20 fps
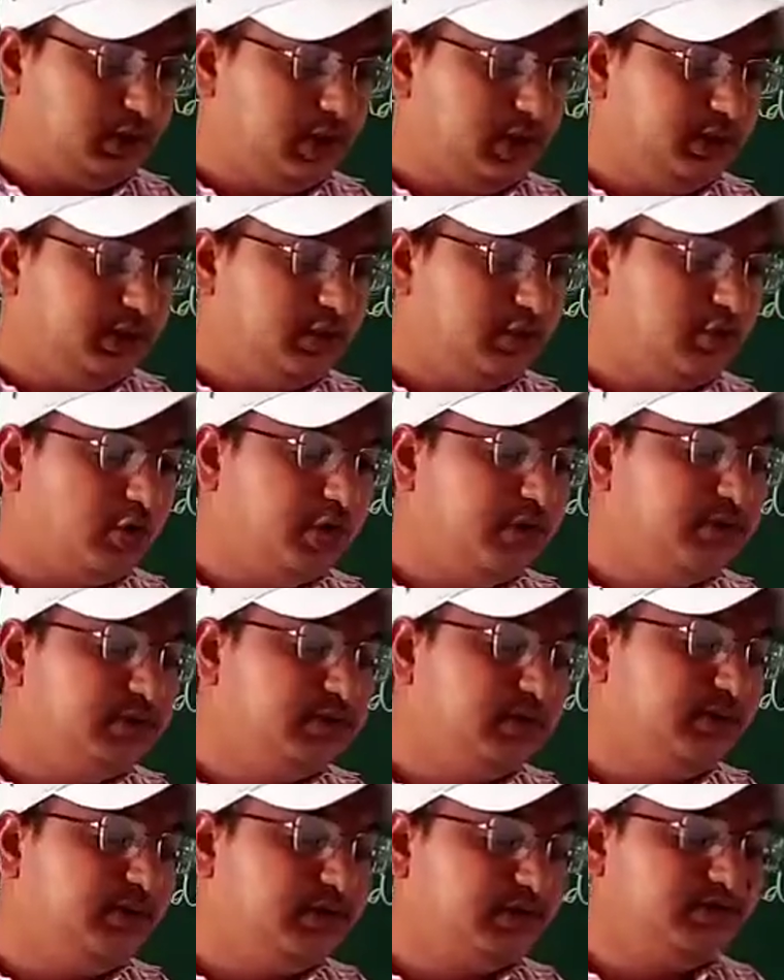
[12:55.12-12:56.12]
the coins
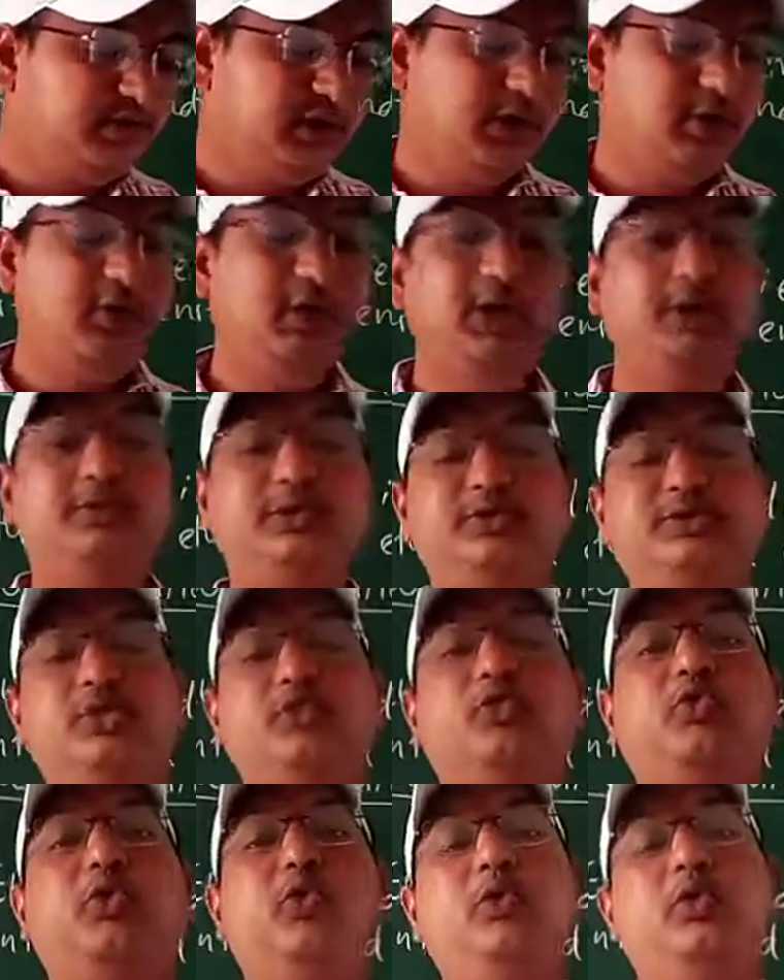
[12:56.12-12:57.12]
give us valuable
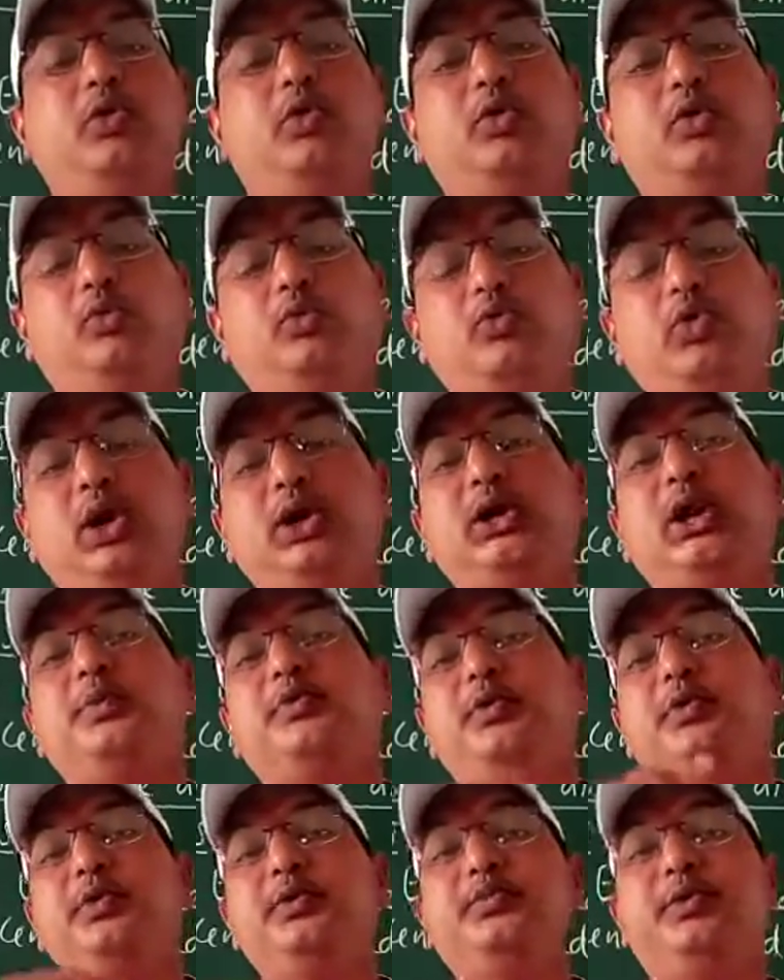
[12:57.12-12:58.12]
information. What type
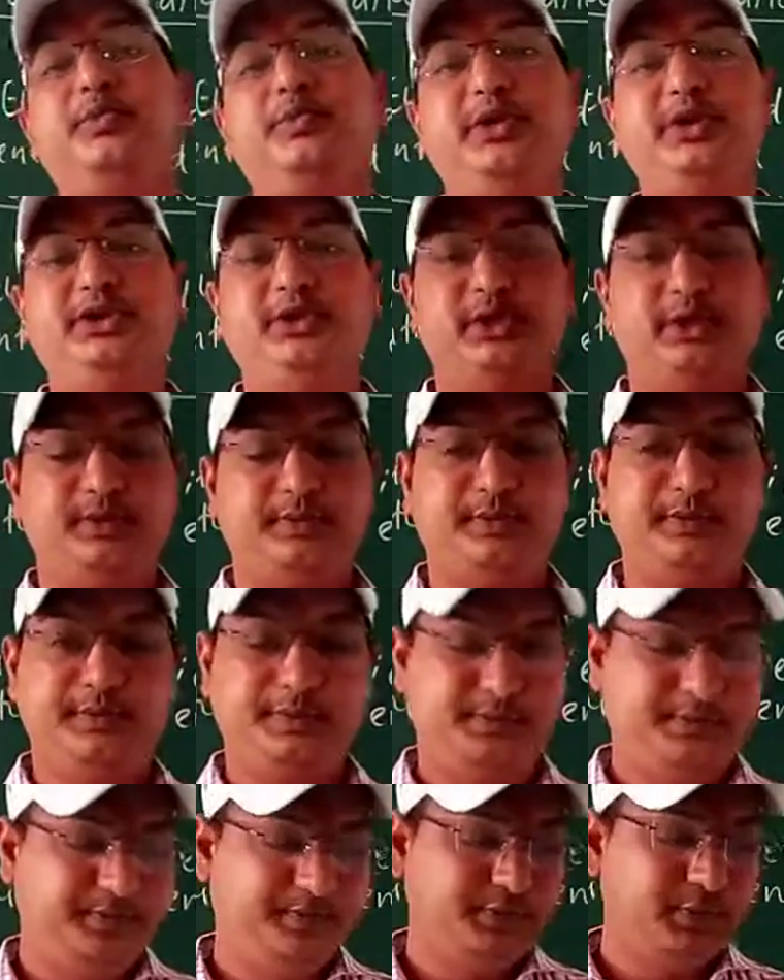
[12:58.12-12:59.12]
of information?
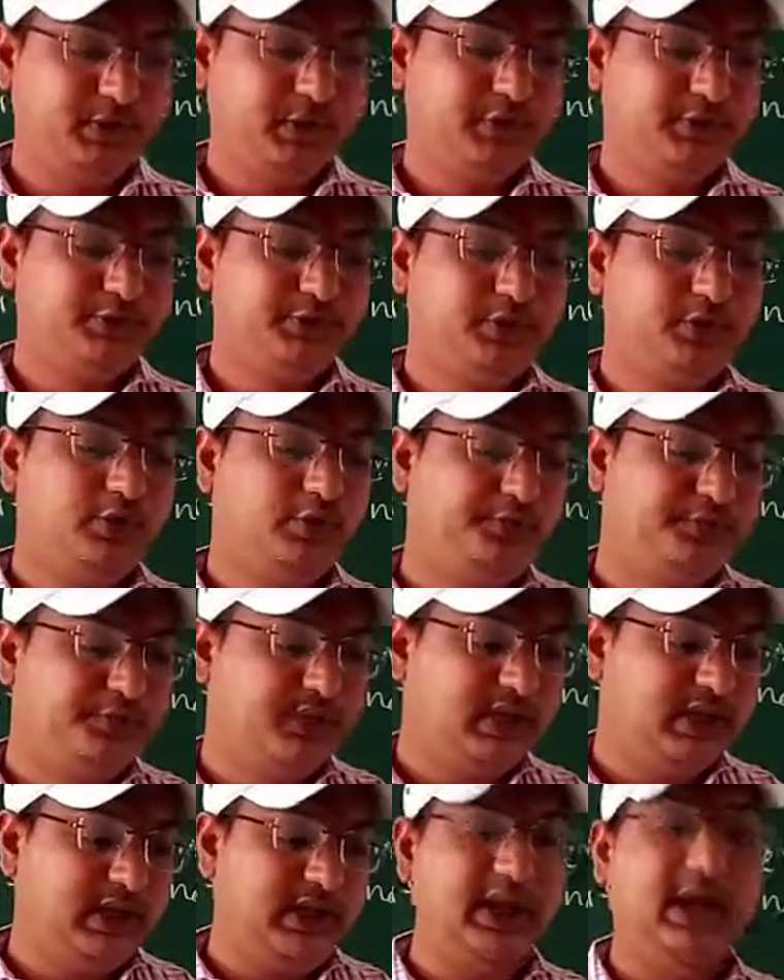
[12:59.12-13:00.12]
So
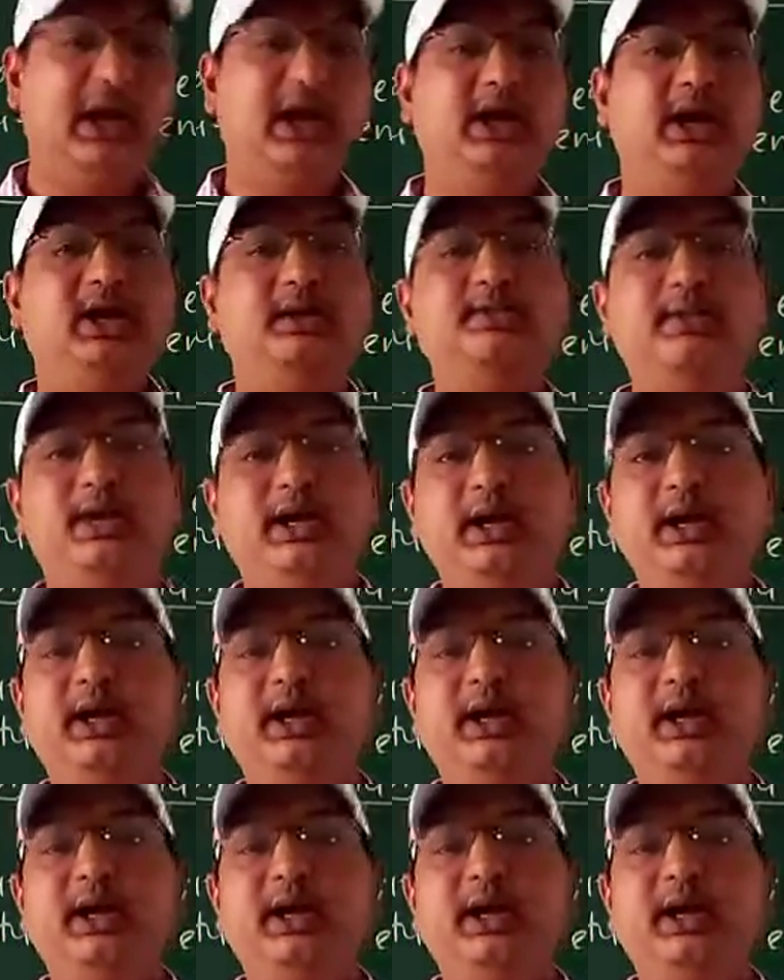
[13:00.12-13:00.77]
let me read